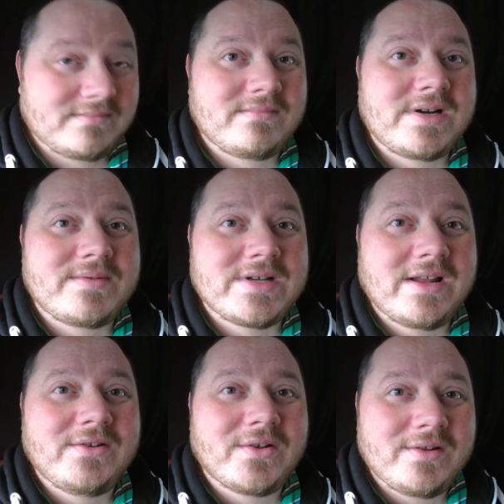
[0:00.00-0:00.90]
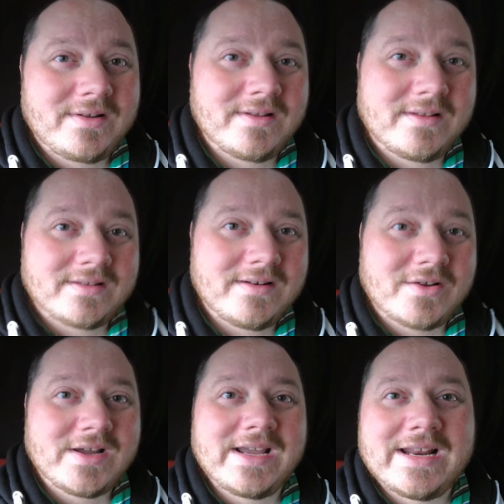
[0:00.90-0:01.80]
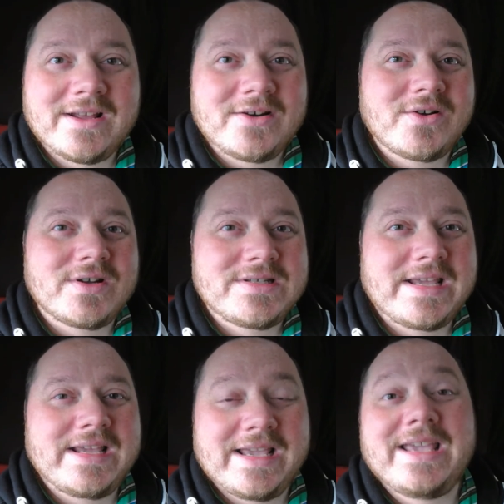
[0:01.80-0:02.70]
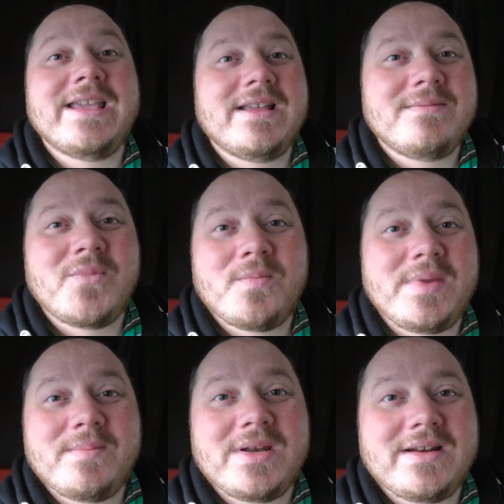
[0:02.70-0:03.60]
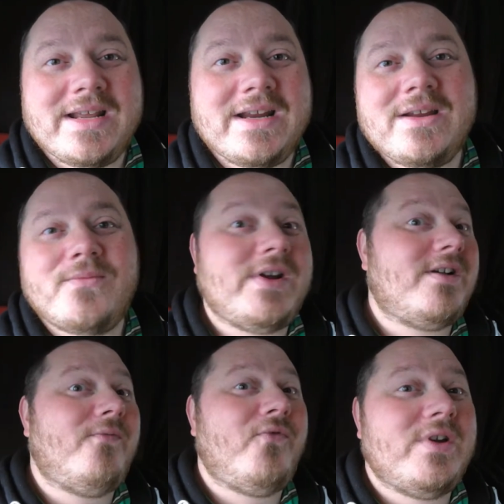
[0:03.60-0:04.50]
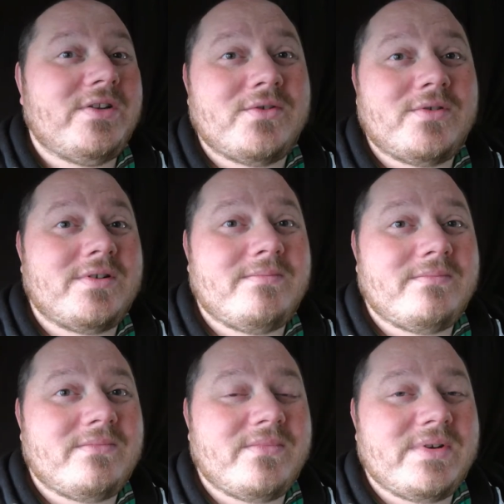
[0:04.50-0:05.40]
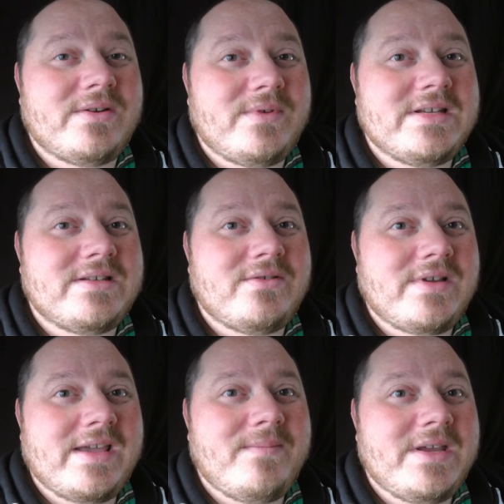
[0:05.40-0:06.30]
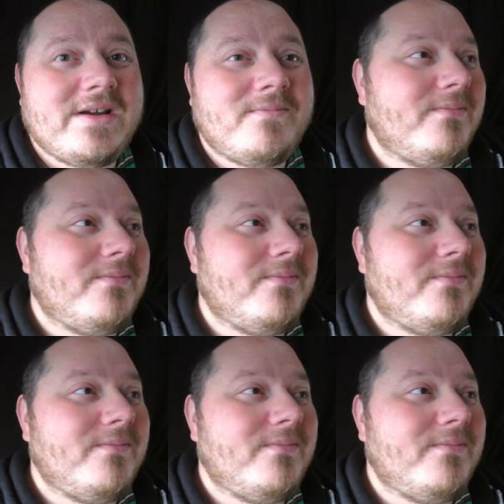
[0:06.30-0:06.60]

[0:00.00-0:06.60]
Where was Anton? Knocking at our door saying, hey, more people are there, wanna come for the tour? The reason you came here?